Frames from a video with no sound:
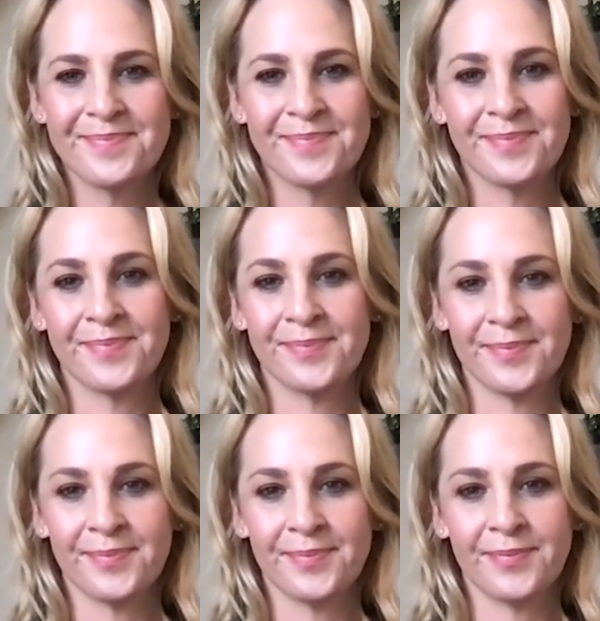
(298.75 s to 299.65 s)

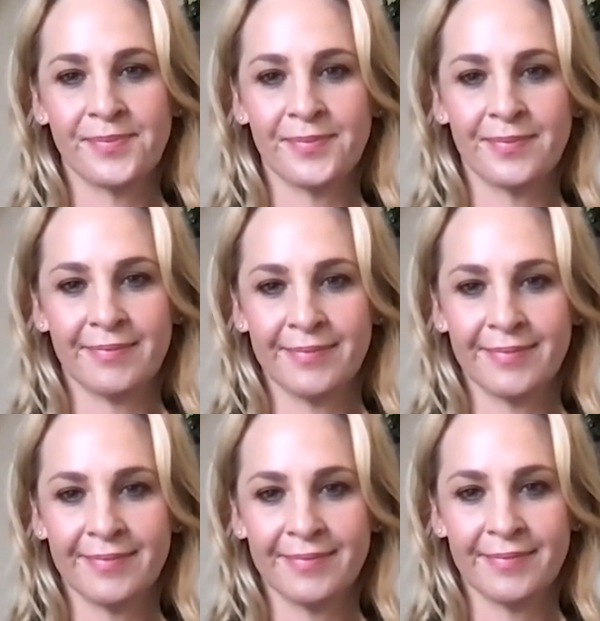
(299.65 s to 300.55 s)

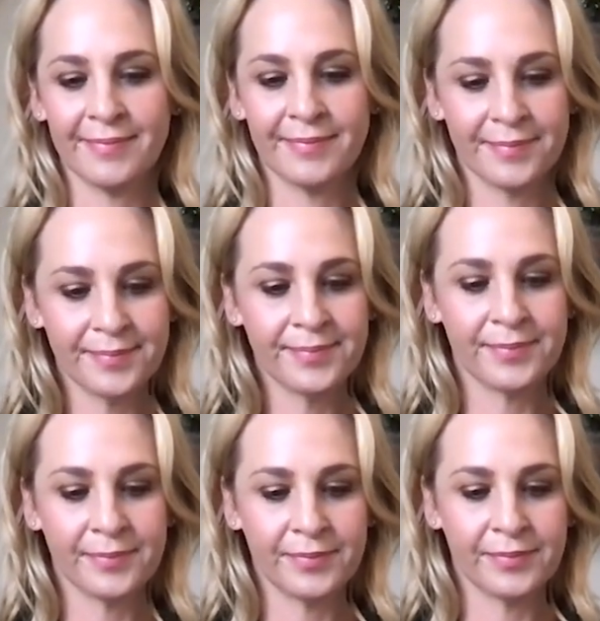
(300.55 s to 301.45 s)

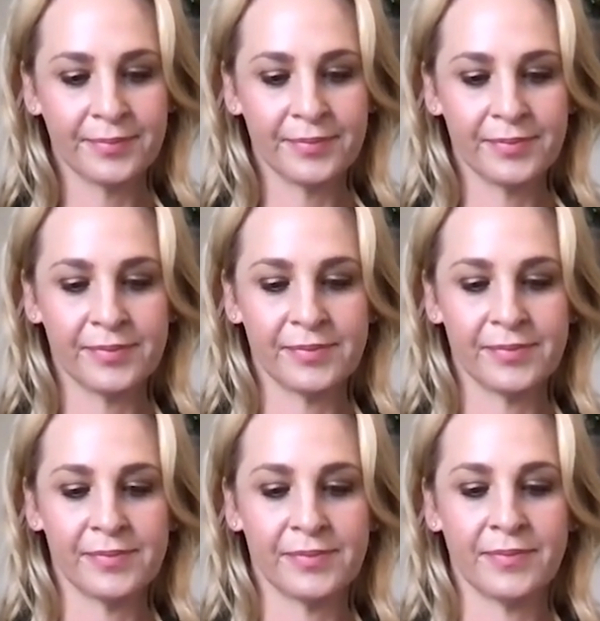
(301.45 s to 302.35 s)

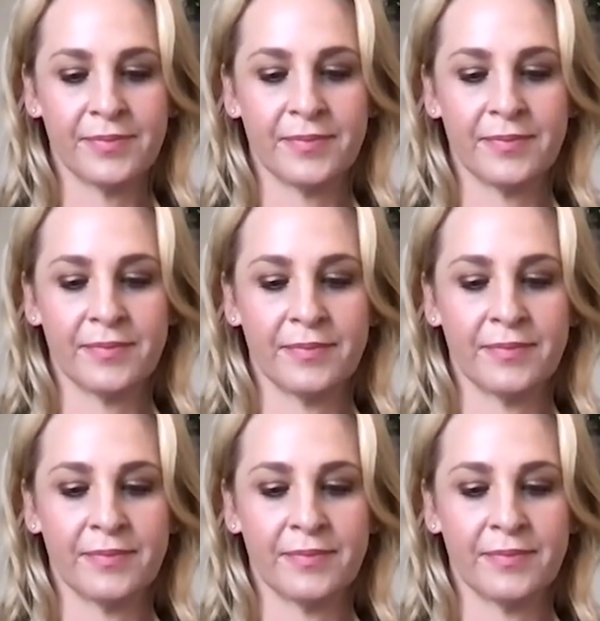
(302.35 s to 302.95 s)
No words are spoken by the person on screen.